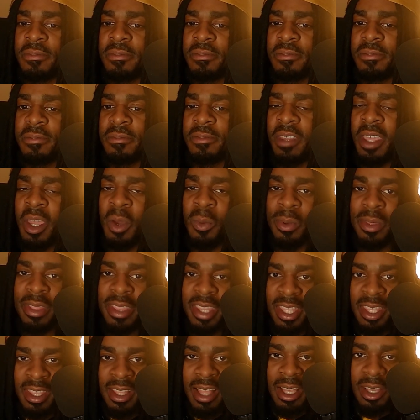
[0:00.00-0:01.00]
yeah,
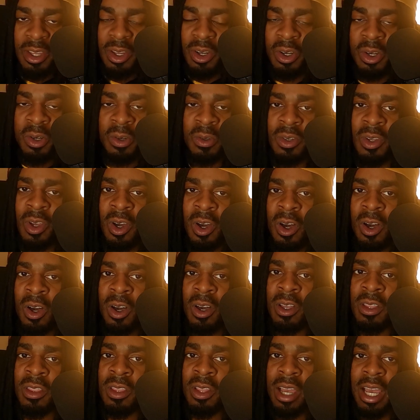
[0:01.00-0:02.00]
within like your own
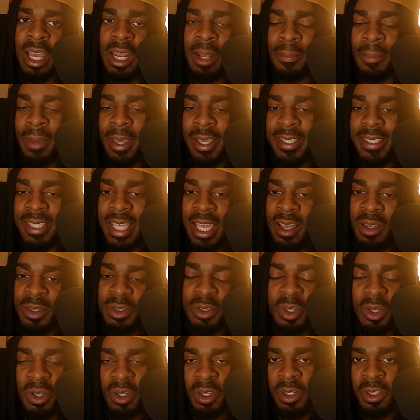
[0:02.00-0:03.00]
DAW, and learn how to make sounds
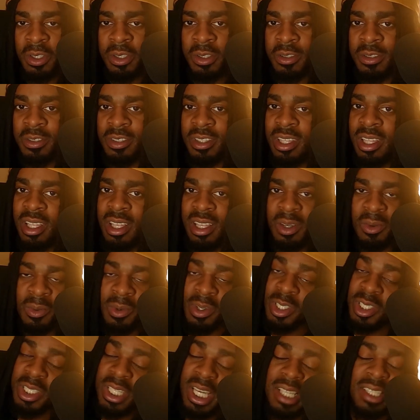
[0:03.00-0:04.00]
your own,
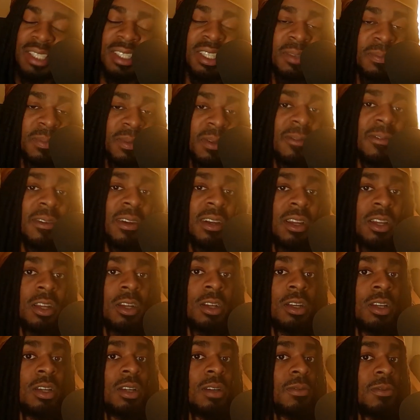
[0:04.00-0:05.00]
one shots could be very
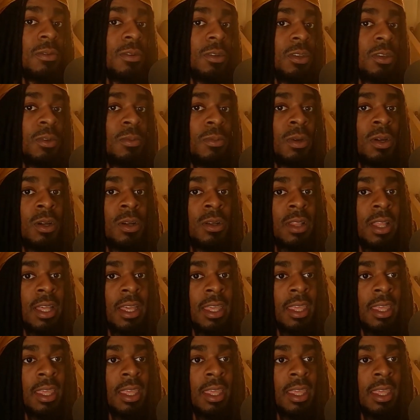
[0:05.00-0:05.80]
good for you, bro. Like,